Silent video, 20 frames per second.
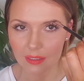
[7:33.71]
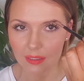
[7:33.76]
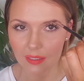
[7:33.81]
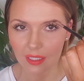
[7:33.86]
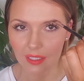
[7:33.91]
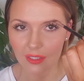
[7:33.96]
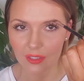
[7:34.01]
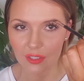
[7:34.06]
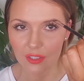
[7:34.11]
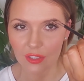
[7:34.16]

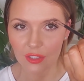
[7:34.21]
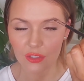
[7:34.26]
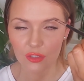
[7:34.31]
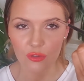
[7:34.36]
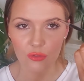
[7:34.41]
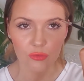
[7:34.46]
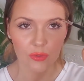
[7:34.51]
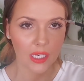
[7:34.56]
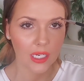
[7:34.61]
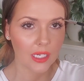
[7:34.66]
like
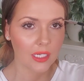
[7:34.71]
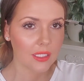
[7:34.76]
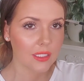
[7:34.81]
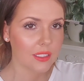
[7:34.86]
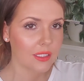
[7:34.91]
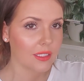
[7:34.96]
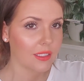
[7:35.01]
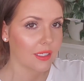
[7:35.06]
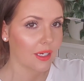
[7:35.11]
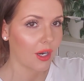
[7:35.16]

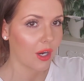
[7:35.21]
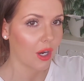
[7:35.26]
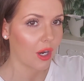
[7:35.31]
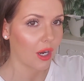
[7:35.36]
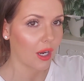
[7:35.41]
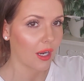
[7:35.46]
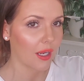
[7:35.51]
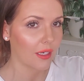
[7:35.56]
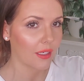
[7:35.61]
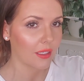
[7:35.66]
straight
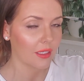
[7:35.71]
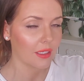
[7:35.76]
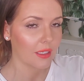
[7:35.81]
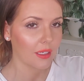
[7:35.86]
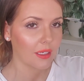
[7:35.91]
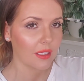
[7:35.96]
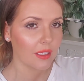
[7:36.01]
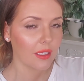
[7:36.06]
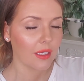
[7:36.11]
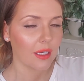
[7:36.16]
on.
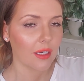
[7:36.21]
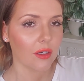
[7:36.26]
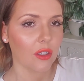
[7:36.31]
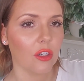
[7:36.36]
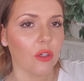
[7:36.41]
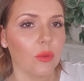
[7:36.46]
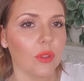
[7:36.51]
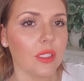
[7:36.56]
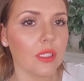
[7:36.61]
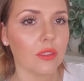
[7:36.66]

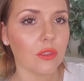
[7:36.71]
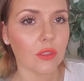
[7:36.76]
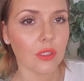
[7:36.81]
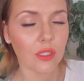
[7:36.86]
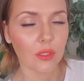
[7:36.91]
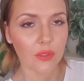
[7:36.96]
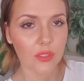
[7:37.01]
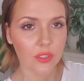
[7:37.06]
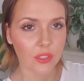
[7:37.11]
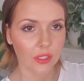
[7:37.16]
Go a little
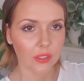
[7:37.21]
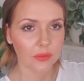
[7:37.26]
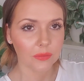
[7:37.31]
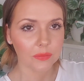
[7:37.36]
closer.